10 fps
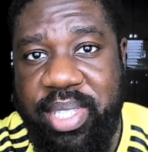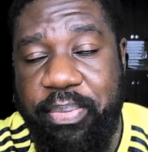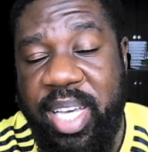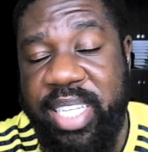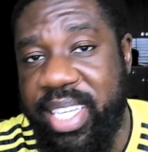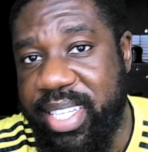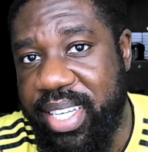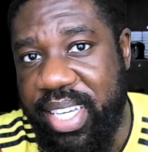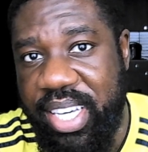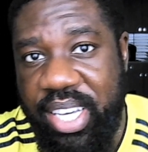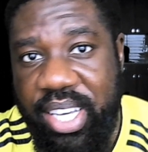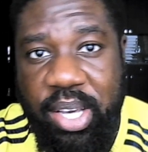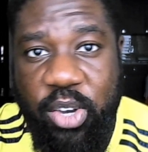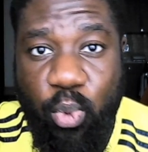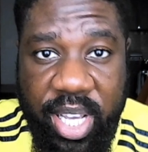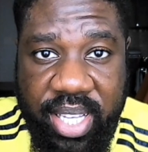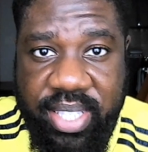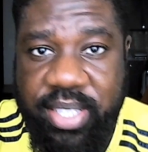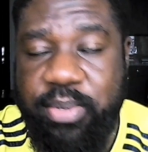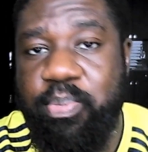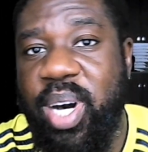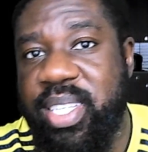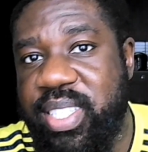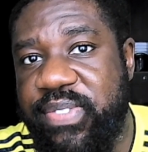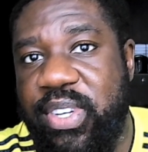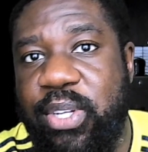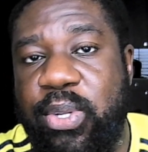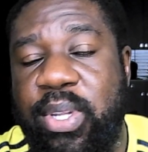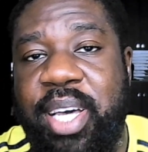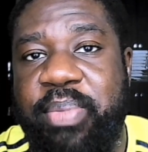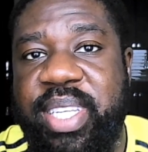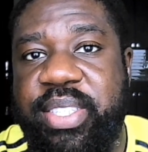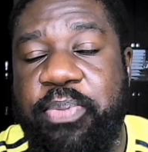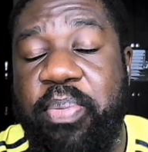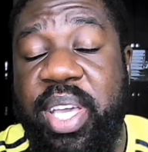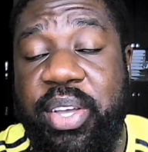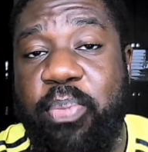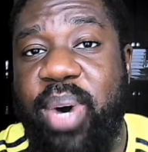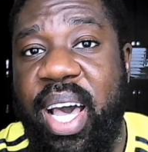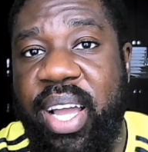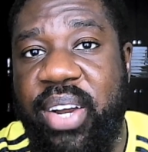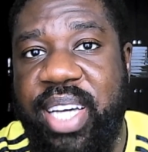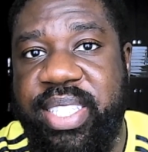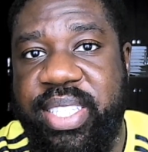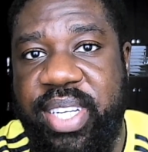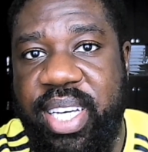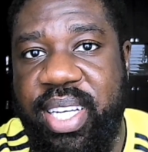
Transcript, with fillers: It may take weeks, months for Lululemon to meet your buying criteria,